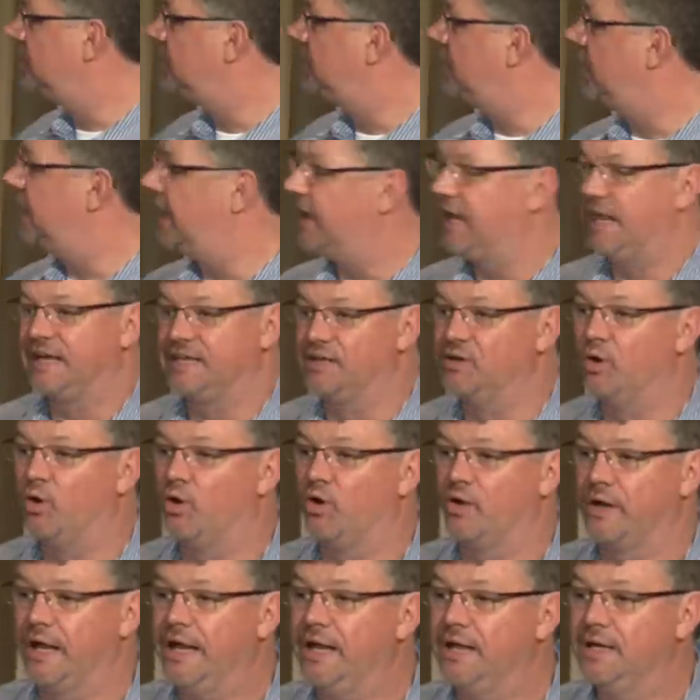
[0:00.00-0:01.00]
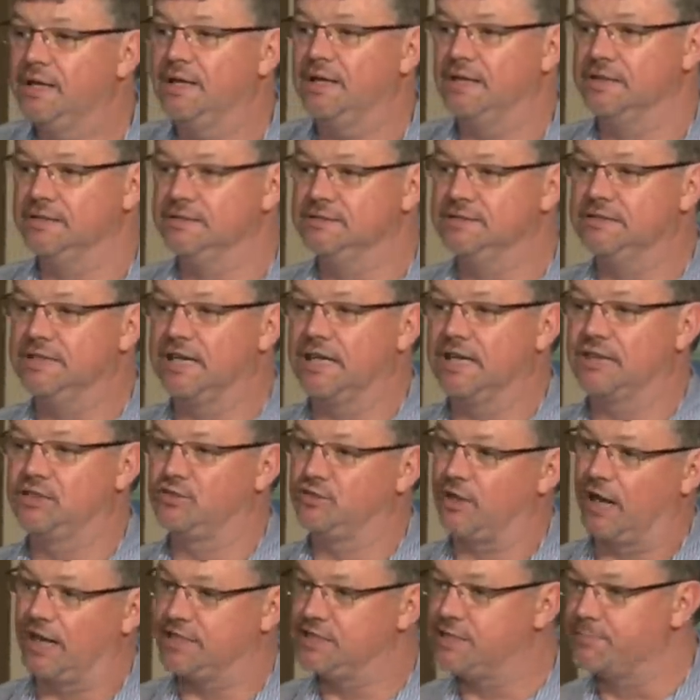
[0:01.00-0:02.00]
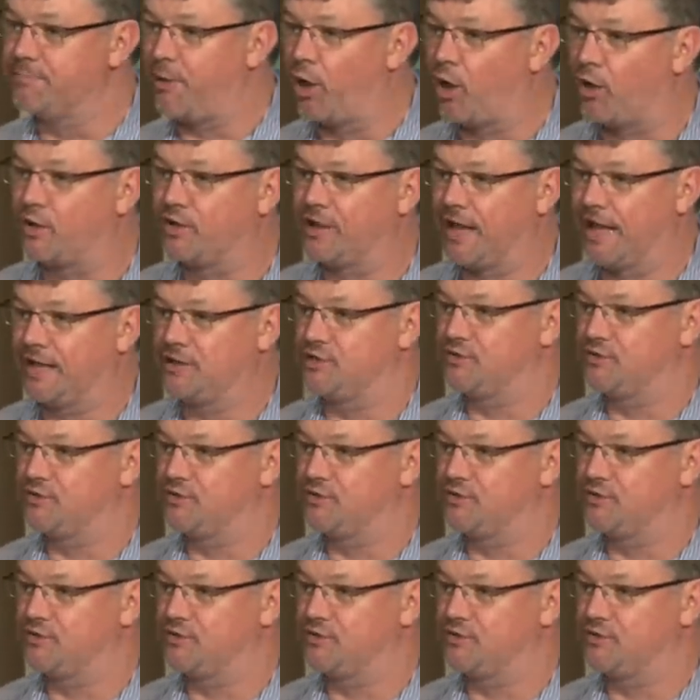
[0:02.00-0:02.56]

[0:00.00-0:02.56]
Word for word: it ignored it and uh, tried to block that